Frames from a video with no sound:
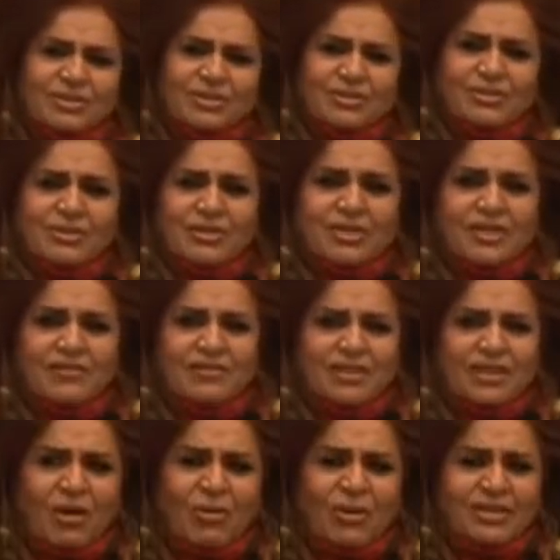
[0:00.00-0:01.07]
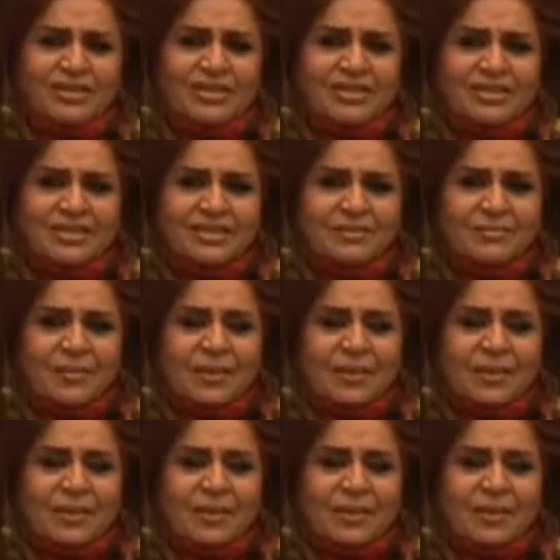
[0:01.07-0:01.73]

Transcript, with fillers: that, you know, even now I think that,